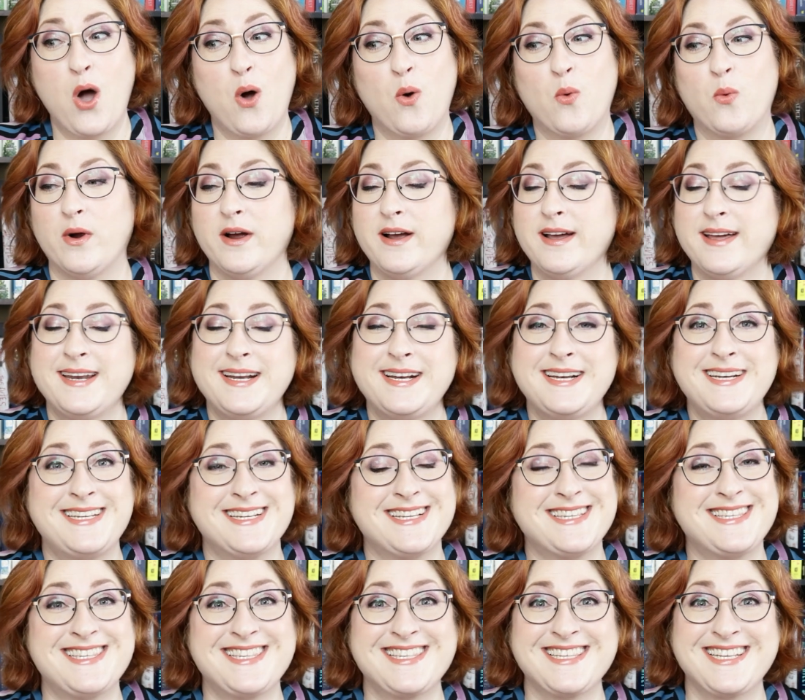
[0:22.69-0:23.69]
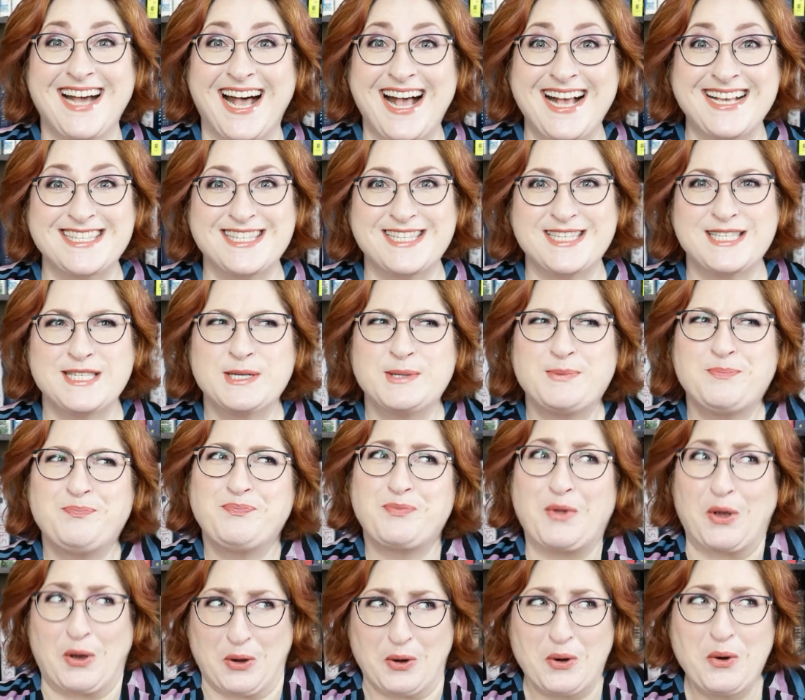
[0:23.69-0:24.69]
We're gonna discuss
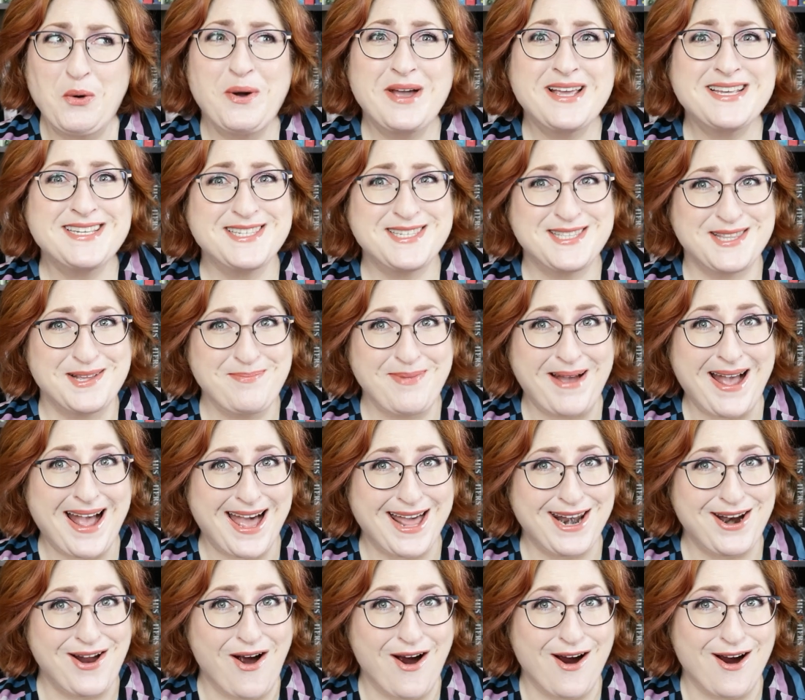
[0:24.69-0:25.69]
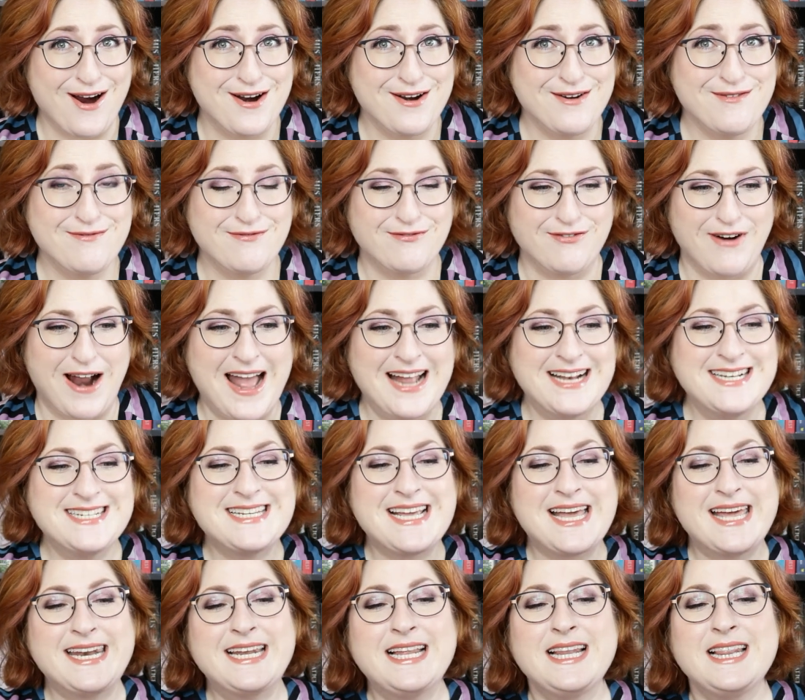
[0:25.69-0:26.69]
who is the bad art friend
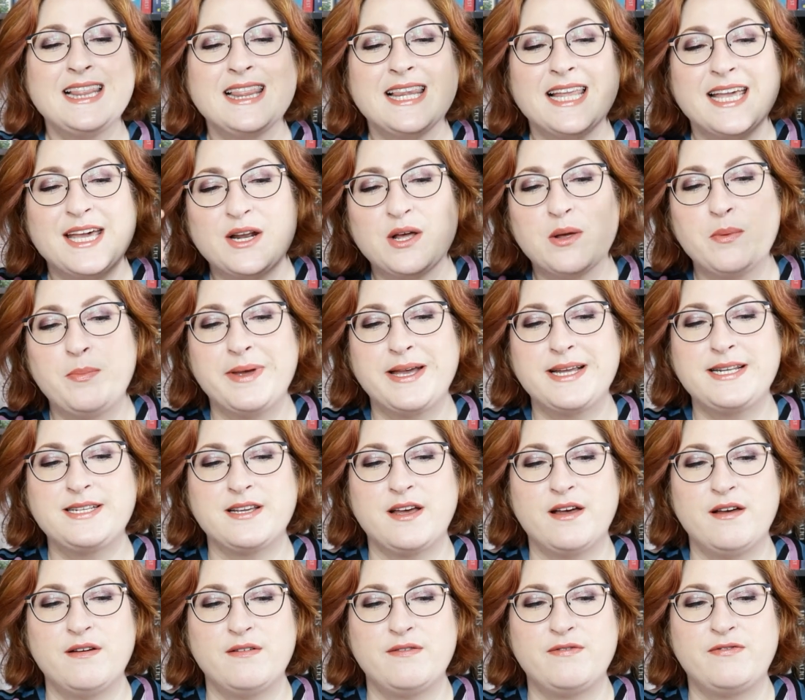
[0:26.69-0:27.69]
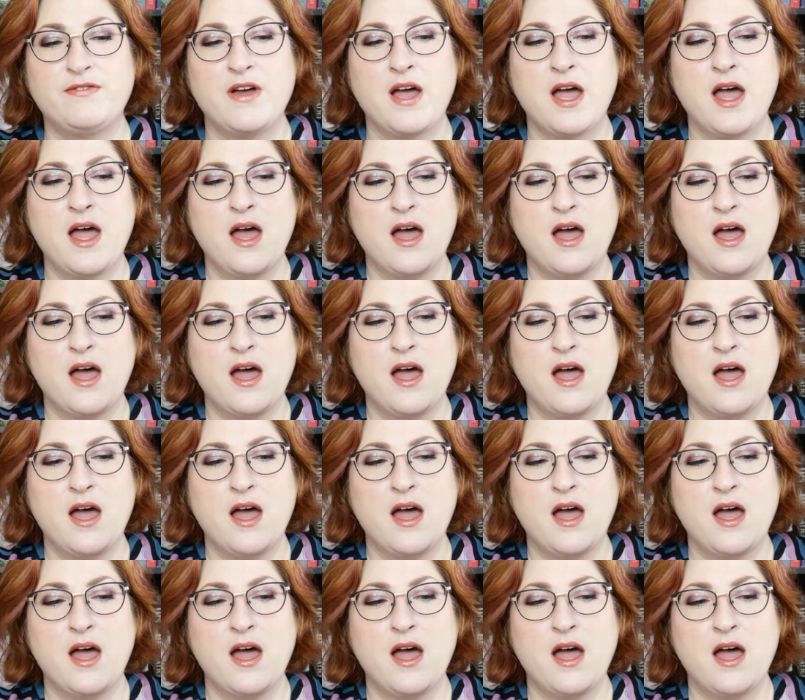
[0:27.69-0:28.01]
and a little bit of